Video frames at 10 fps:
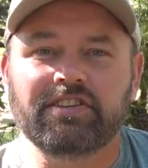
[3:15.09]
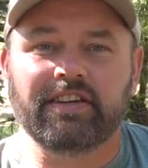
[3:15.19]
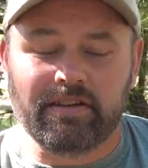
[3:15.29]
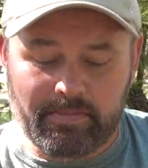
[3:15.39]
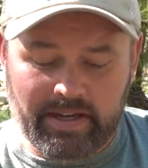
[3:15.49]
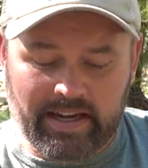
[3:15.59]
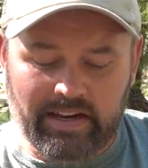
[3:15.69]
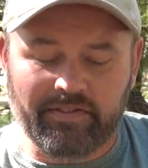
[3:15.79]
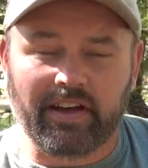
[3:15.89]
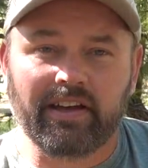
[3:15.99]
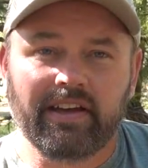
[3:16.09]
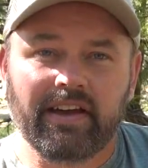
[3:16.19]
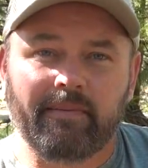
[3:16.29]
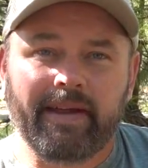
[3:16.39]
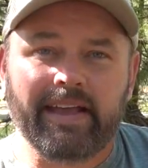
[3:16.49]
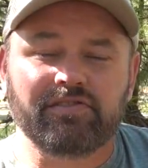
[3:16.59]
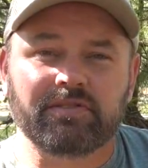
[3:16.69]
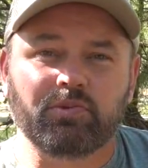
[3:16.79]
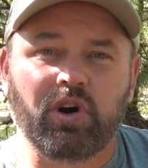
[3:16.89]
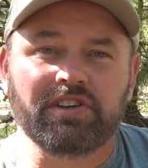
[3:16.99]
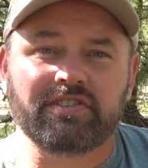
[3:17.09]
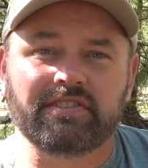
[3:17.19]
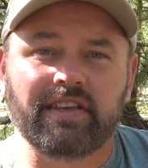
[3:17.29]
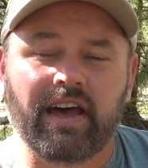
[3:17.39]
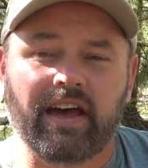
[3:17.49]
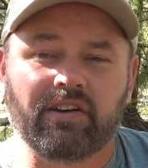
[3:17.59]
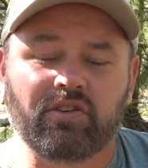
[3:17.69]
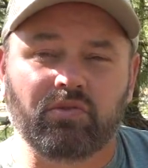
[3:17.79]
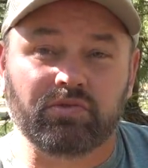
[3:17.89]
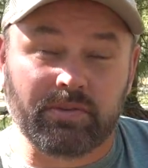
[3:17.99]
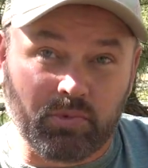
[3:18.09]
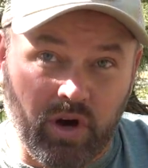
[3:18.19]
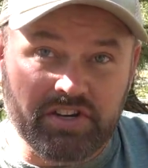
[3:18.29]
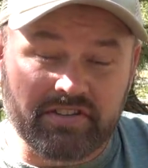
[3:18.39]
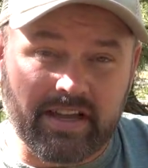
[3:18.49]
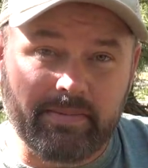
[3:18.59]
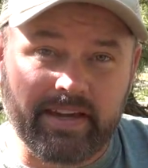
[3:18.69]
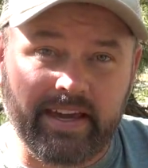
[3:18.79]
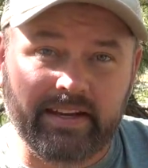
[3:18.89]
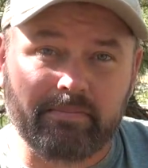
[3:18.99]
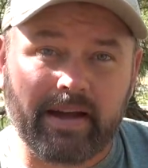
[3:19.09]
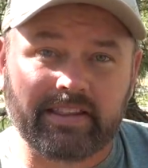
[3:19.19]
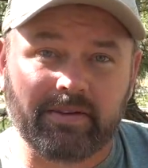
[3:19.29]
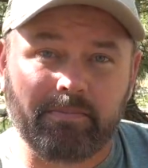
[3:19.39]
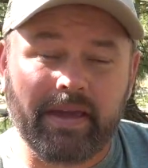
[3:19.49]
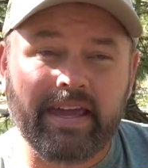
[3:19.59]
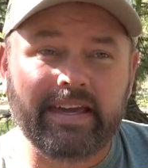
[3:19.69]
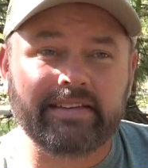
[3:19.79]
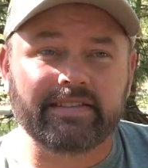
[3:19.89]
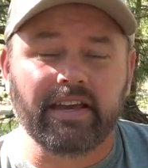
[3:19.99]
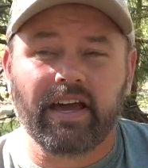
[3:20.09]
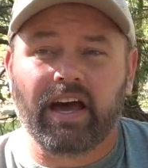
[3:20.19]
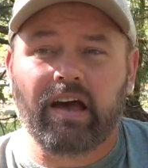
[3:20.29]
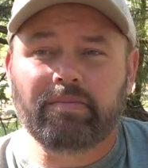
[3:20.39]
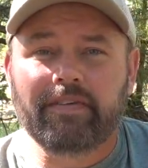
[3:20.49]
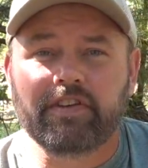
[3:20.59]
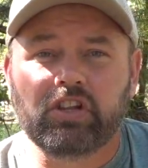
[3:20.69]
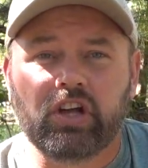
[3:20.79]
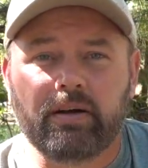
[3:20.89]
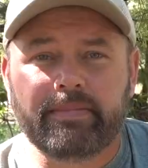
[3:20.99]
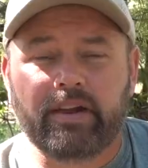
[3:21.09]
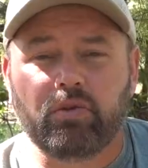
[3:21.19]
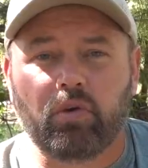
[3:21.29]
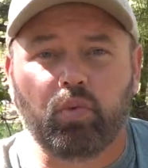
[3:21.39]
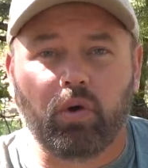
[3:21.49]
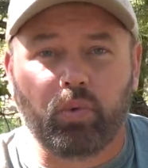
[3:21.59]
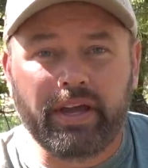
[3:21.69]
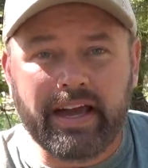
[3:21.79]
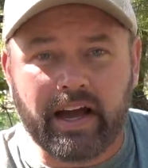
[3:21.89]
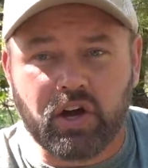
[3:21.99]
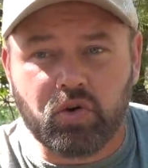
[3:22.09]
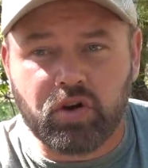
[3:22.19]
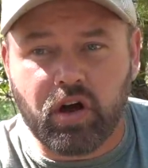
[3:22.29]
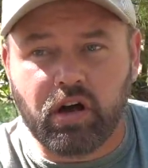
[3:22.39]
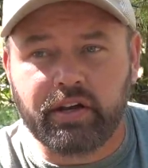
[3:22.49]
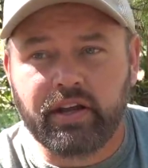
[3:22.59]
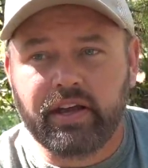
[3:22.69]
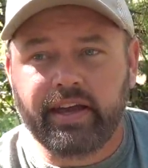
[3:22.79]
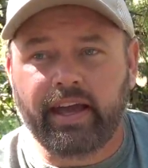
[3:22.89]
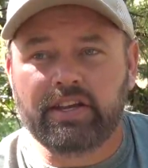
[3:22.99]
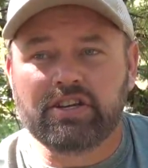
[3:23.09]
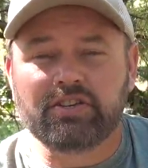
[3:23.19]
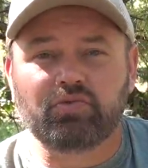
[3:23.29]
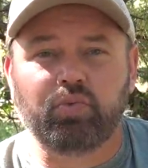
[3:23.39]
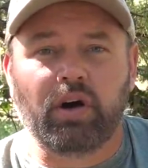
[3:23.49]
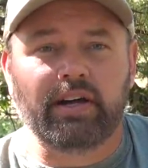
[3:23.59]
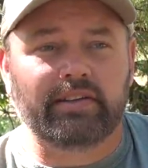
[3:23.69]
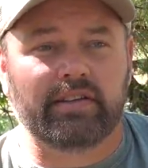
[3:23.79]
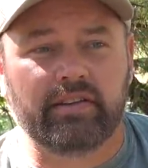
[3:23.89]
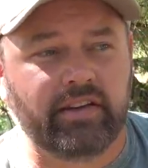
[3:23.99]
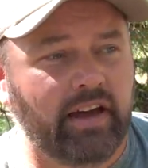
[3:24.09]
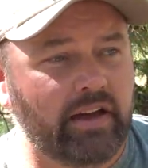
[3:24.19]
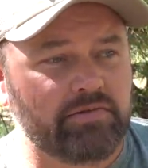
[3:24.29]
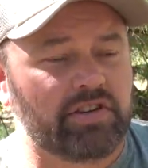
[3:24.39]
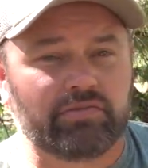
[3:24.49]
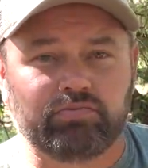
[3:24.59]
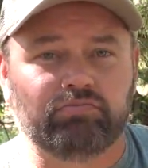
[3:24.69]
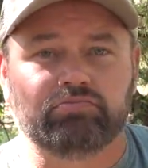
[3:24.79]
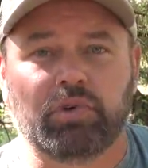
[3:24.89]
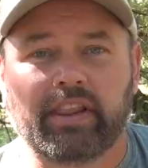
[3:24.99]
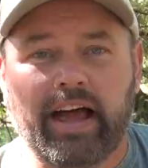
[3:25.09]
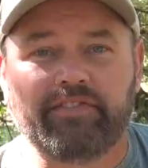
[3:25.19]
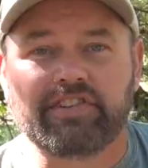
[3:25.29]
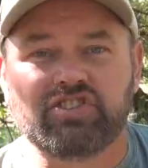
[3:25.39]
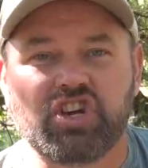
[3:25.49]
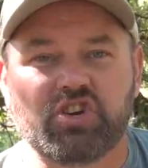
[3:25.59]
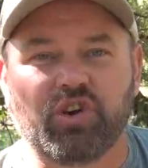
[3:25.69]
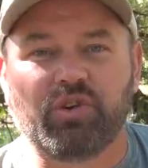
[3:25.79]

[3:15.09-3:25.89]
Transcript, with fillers: just going to be kind of a, I'm going to answer some questions, uh, some questions I've been getting about the pigs, um, give you a little update on what we got going on and just what, um, just what life is in general